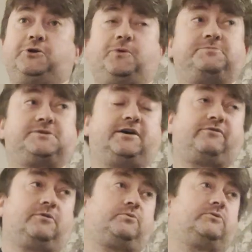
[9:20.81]
your web
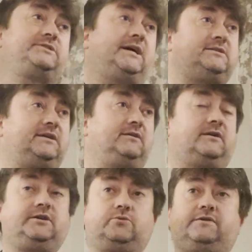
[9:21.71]
server on port 80,
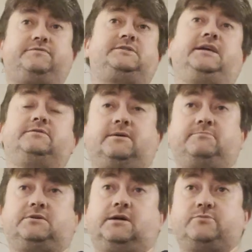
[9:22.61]
and you will have seen
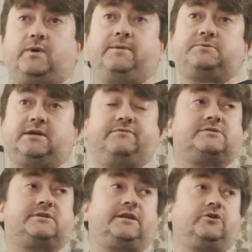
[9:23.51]
sometimes web
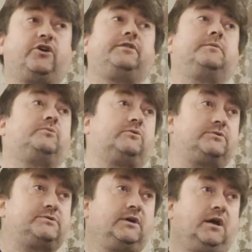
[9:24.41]
servers sitting on other
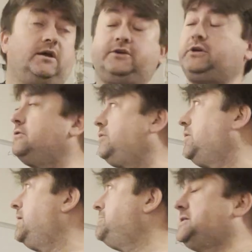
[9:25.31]
ports. You can run
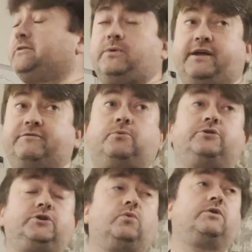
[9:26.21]
a web server whatever
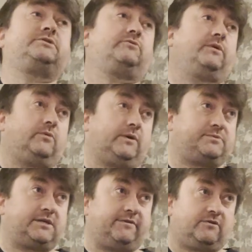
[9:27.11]
port you want to run a
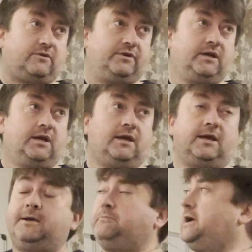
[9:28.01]
web server on.
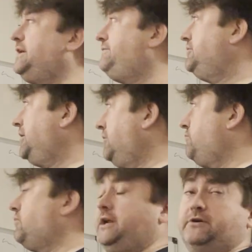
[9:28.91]
But if you
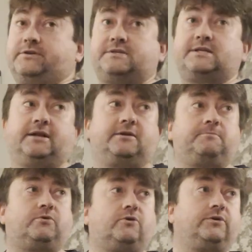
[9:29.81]
don't run it on a
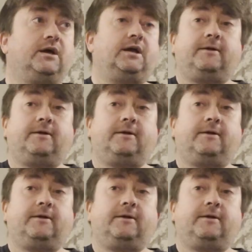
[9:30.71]
standard port,